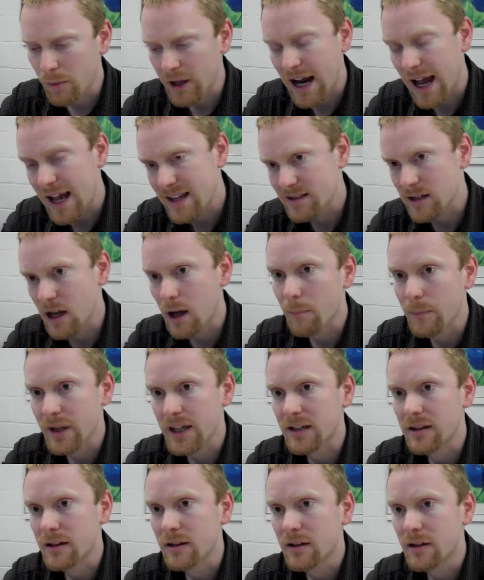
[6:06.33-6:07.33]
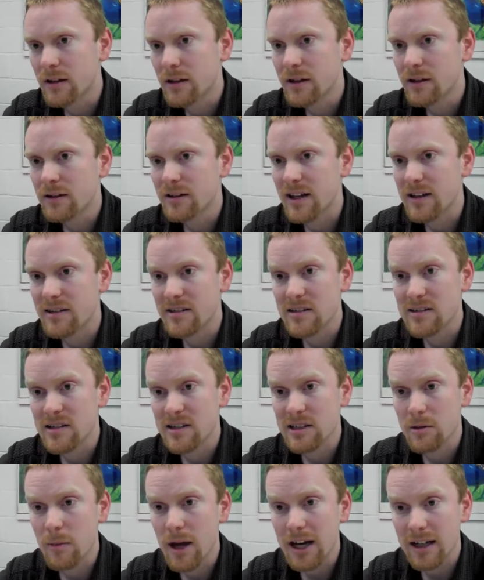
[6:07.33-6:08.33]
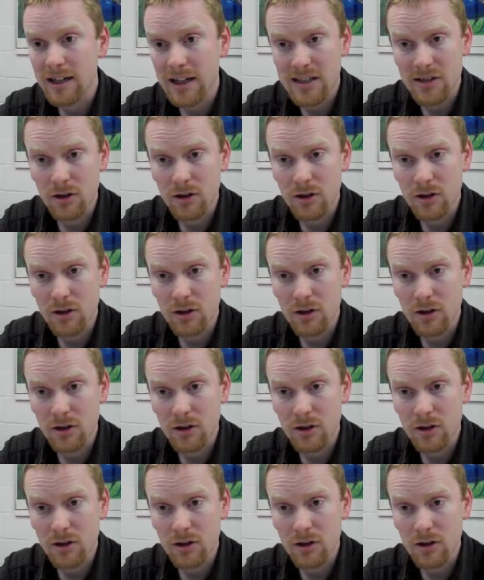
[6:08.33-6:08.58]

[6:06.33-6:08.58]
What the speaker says: but has not been tested systematically.